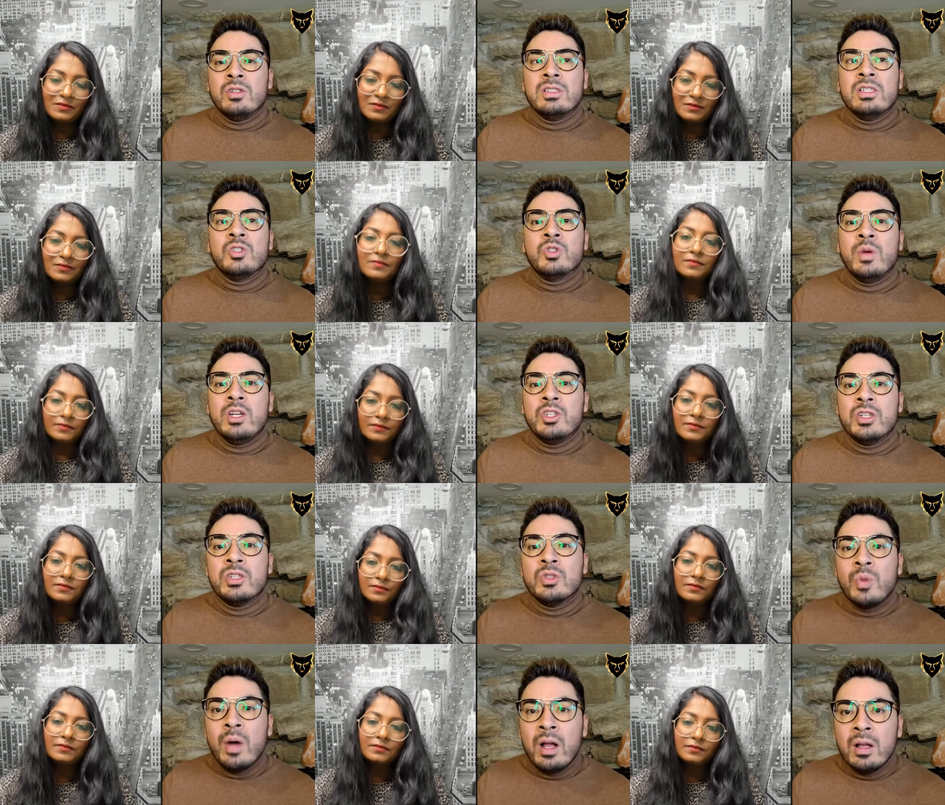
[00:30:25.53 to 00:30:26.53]
Speaker 1: situation
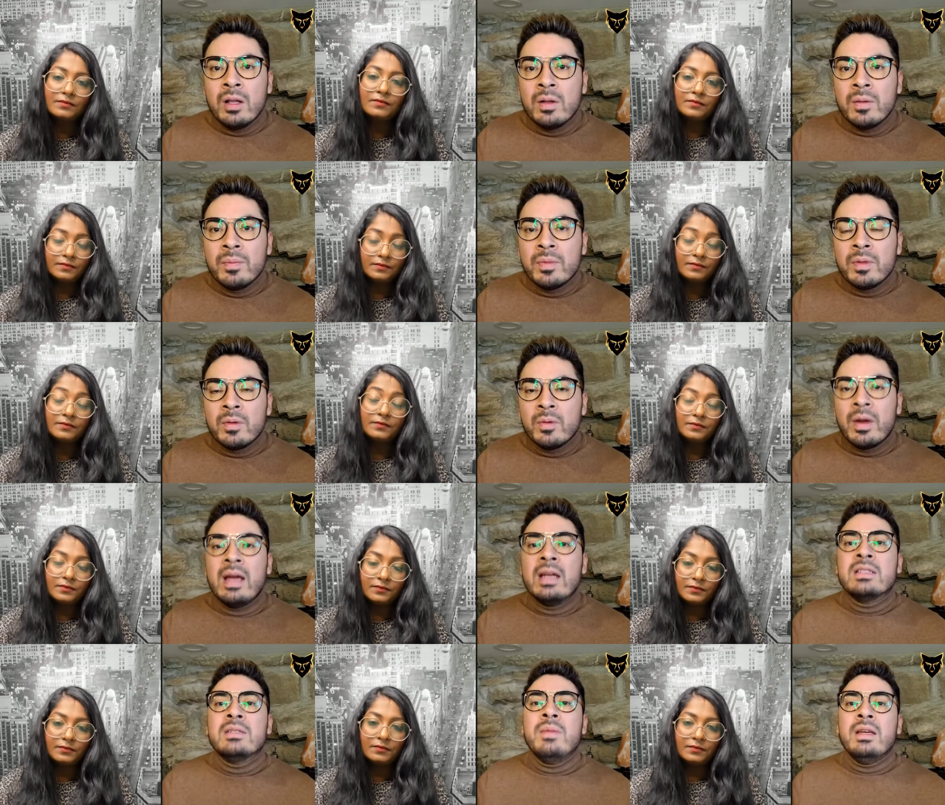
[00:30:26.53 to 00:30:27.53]
as well mm-hmm.
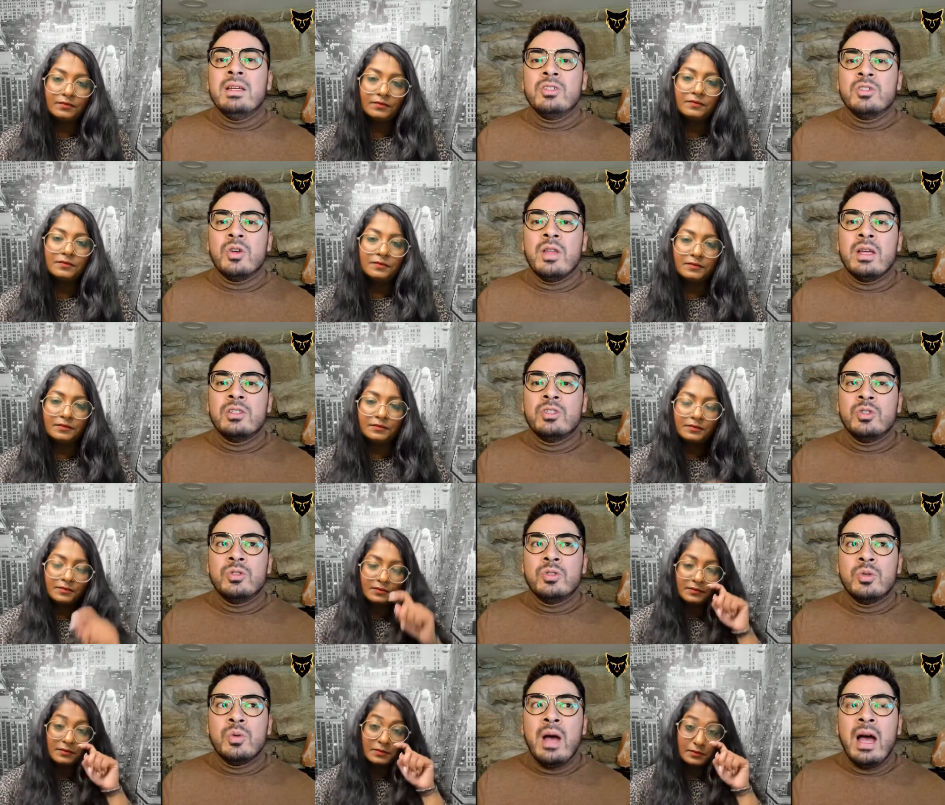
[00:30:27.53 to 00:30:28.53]
right making sure that you
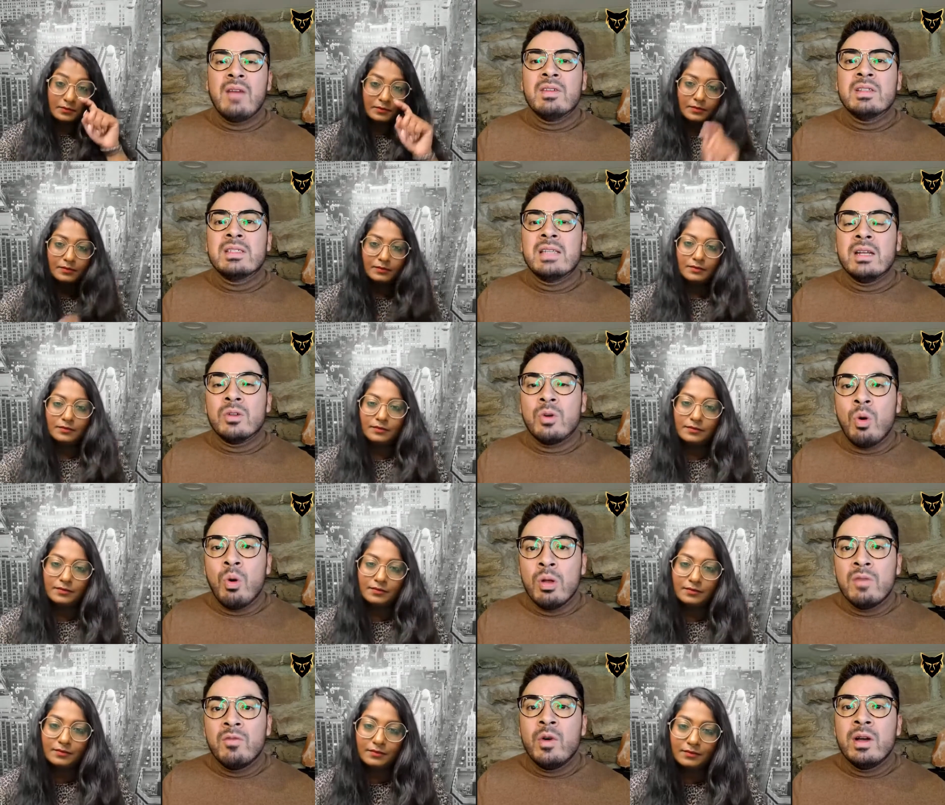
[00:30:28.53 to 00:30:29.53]
do have a set
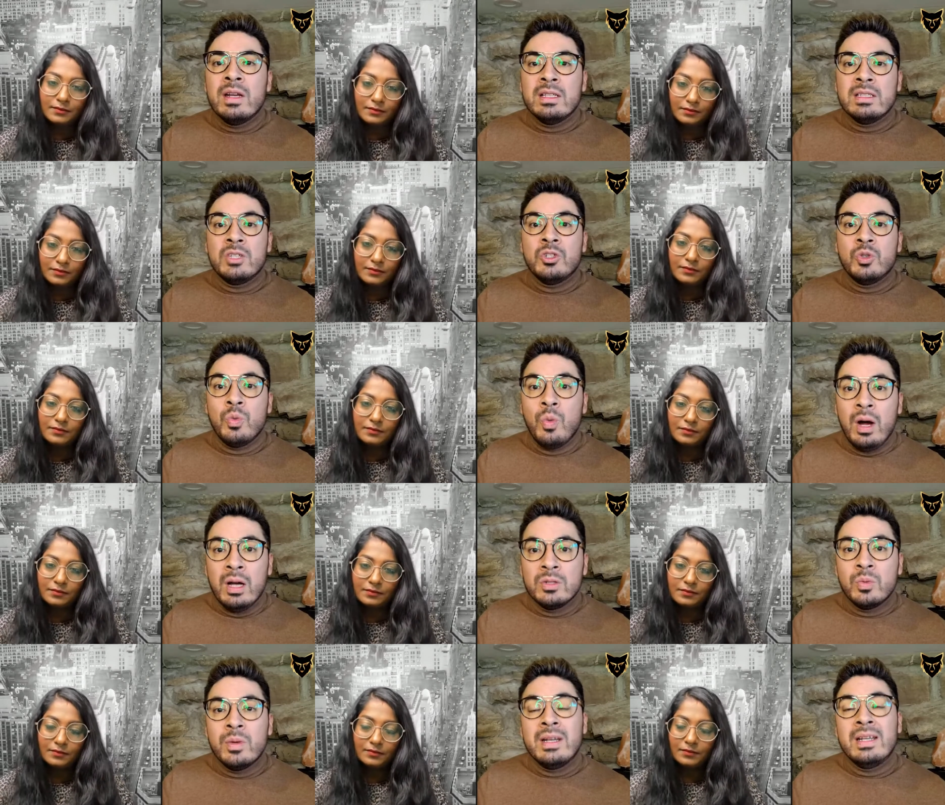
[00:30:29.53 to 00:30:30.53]
goal of what it is that you
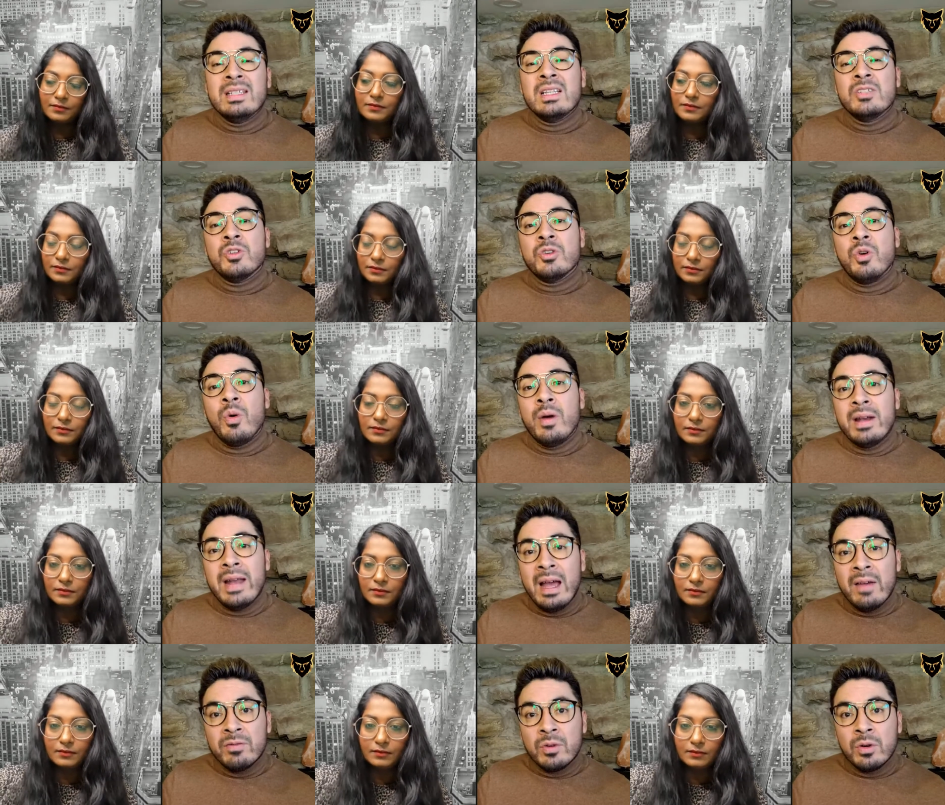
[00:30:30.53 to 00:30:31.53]
want what it is that you're going
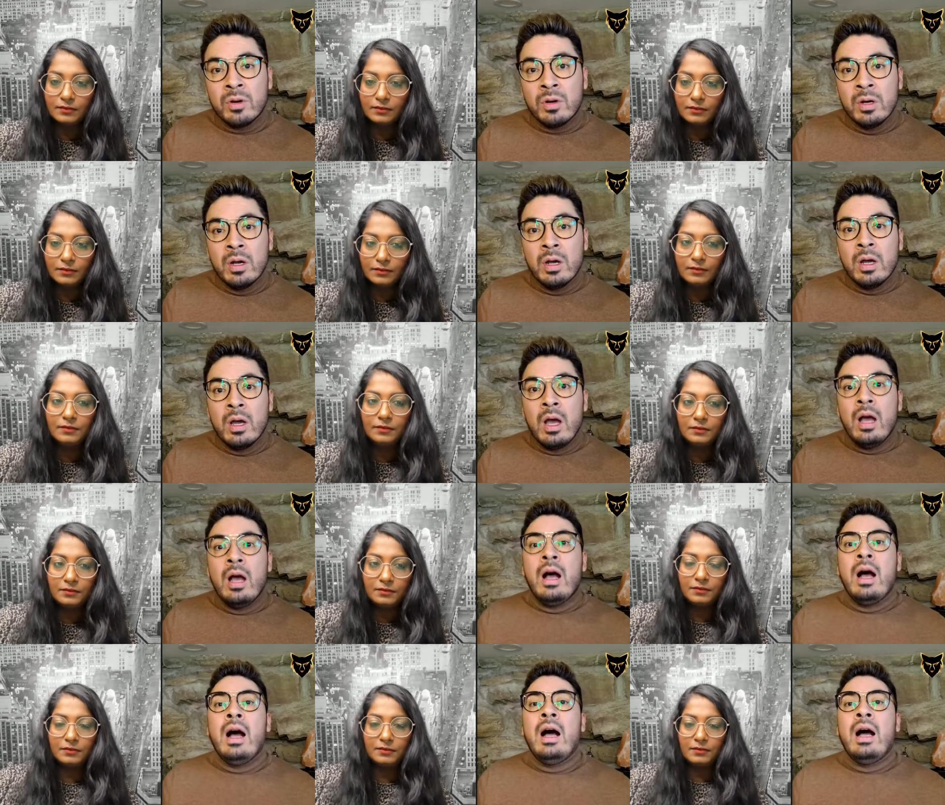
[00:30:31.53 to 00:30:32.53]
after
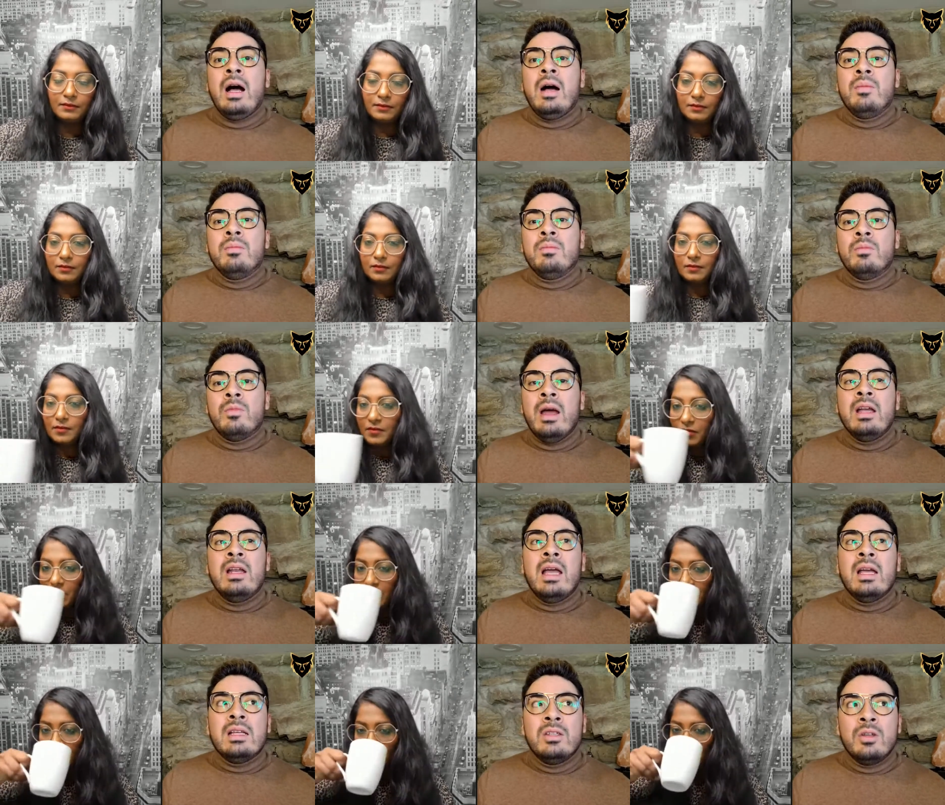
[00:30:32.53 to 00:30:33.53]
mm-hmm. um right
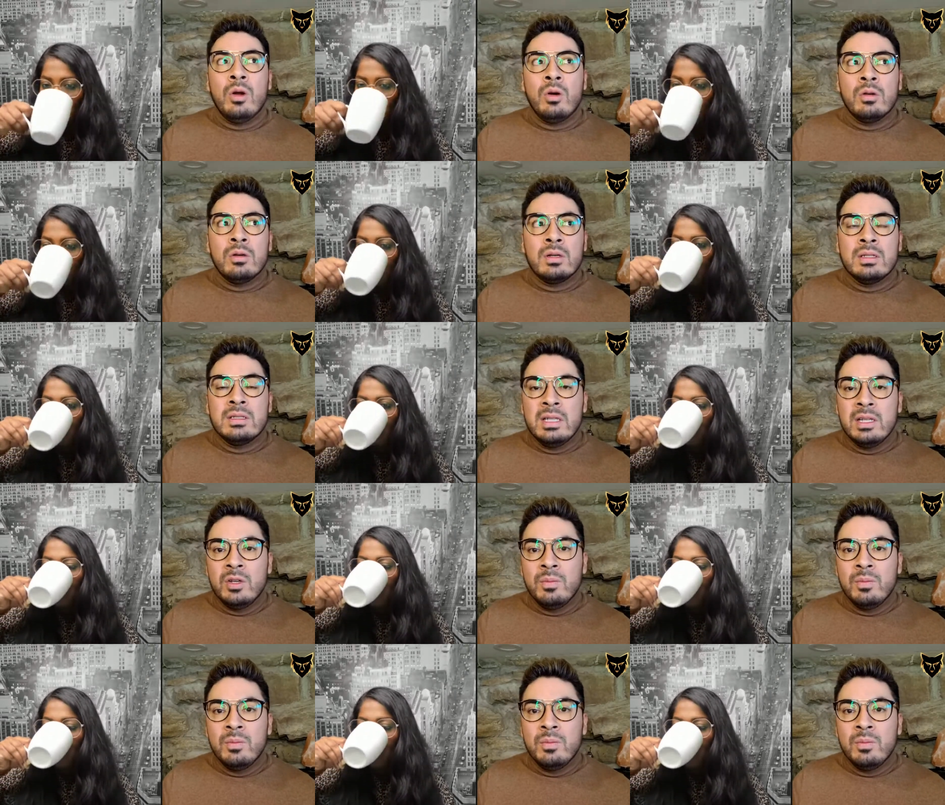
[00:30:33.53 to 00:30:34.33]
like you know continue